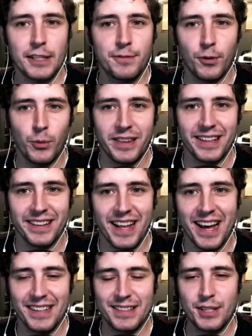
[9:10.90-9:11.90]
successful
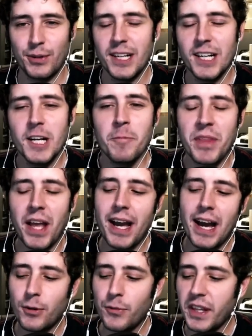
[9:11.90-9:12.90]
within that. So,
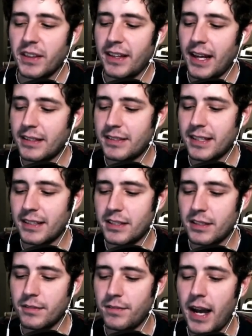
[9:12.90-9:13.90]
I, I, don't think that
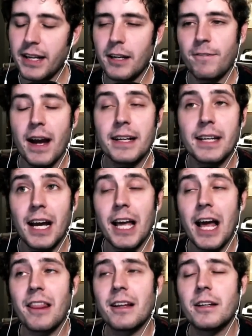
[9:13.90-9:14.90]
that's that's a divide. In
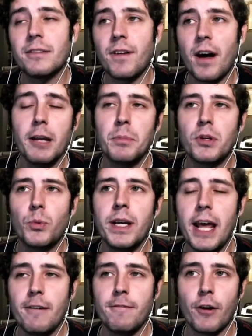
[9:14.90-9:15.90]
fact, I, the divide
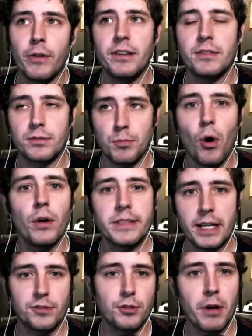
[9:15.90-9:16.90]
between a very
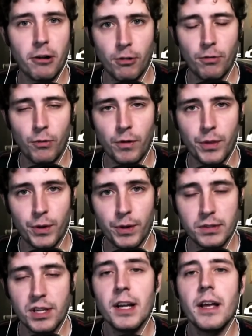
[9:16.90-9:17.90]
small sensor, micro four
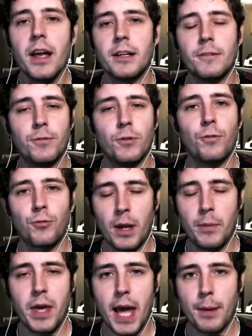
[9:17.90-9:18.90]
thirds, and a
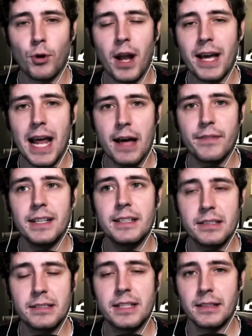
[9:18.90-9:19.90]
full frame camera, and
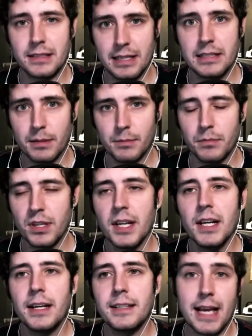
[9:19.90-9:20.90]
having distinct
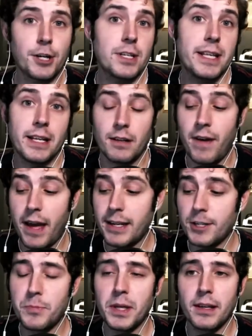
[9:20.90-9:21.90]
systems is actually an
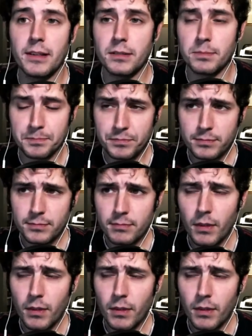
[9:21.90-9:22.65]
advantage because